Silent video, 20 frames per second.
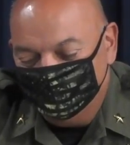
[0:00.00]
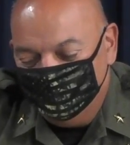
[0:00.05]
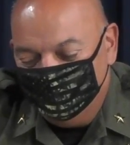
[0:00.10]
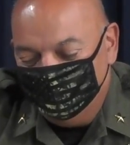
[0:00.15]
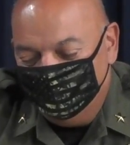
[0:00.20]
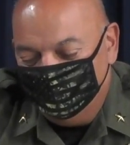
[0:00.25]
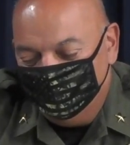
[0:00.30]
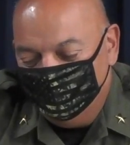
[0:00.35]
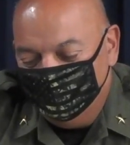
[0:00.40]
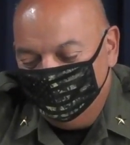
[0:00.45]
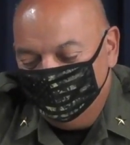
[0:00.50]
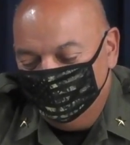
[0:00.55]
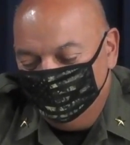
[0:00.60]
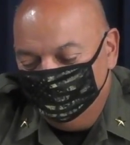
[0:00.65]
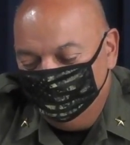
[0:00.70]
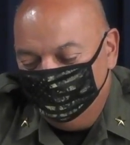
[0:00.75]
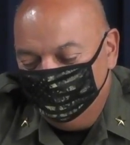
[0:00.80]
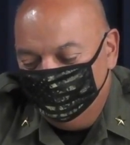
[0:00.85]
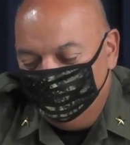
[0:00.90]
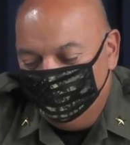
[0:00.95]
in fact, um, I'm
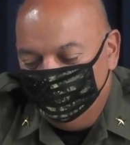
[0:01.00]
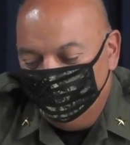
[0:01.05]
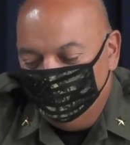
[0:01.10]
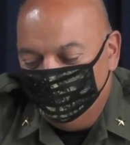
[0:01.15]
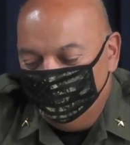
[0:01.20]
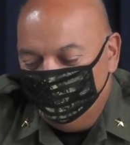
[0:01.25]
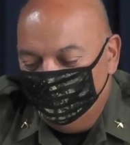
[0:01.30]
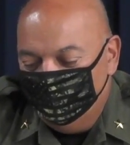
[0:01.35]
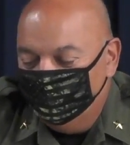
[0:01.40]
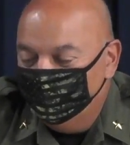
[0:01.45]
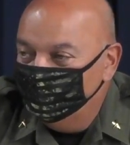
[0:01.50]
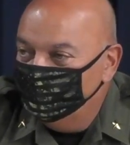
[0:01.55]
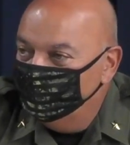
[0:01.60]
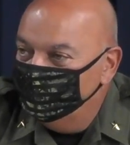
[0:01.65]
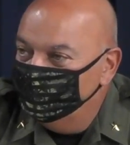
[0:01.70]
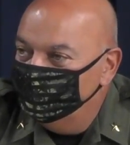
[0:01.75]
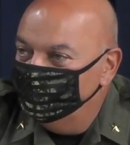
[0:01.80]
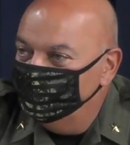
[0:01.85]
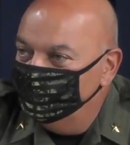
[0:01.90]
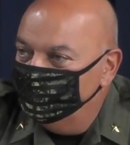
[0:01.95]
headed for the eastern
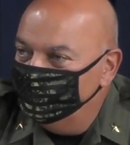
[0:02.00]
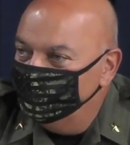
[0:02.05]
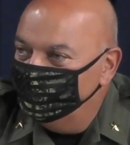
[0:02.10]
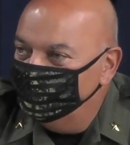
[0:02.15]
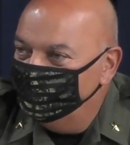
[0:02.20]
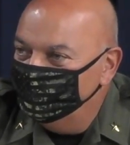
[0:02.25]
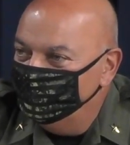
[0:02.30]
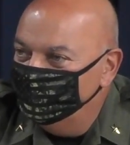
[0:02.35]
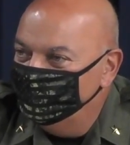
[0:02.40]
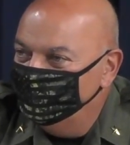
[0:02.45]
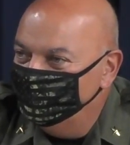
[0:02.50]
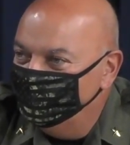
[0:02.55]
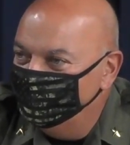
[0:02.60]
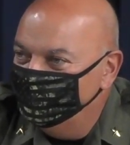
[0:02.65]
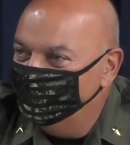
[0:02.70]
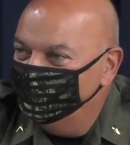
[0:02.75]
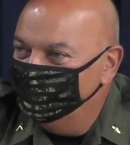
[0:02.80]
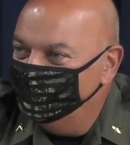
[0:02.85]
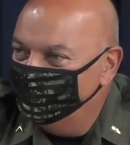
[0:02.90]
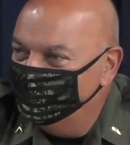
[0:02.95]
part of the kingdom uh,
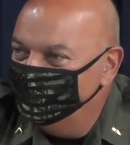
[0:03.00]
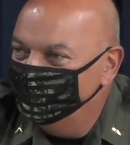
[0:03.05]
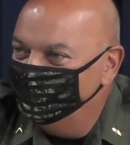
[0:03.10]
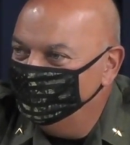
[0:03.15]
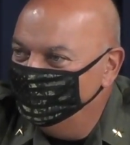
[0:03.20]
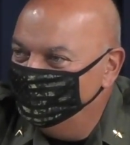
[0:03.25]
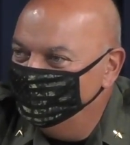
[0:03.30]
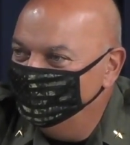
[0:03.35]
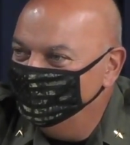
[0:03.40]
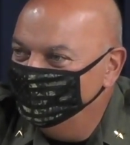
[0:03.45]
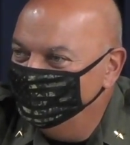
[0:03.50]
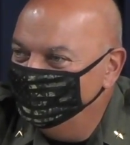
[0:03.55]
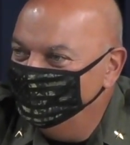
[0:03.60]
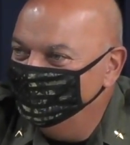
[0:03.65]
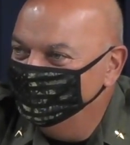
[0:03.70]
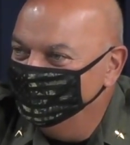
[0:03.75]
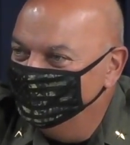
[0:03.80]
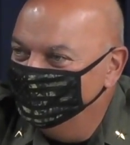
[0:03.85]
later, later today. I